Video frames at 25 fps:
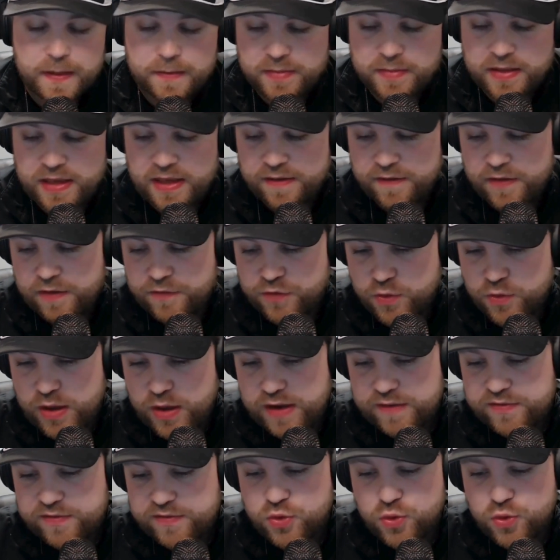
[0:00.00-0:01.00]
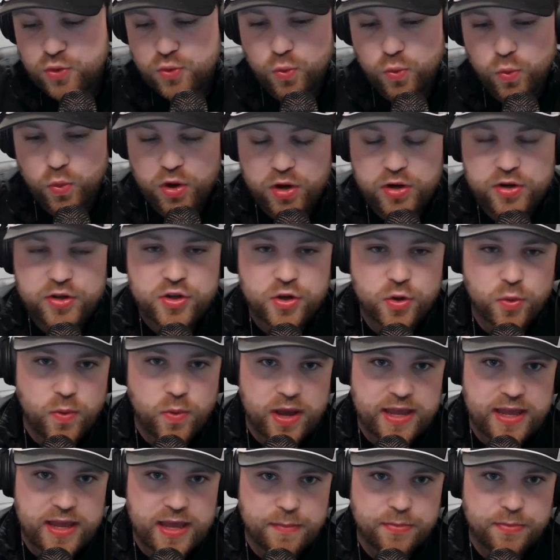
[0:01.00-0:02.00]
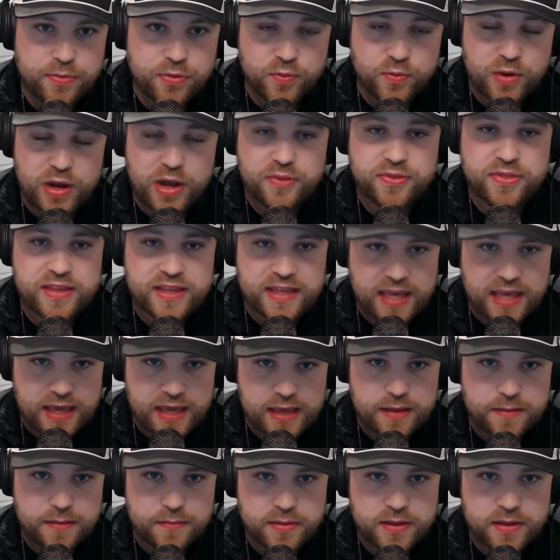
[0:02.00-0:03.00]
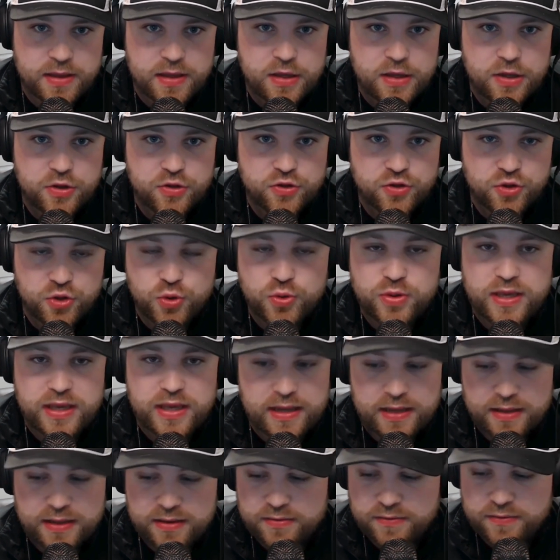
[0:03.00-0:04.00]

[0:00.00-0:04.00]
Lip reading: If you have to work your way up throughout the game to get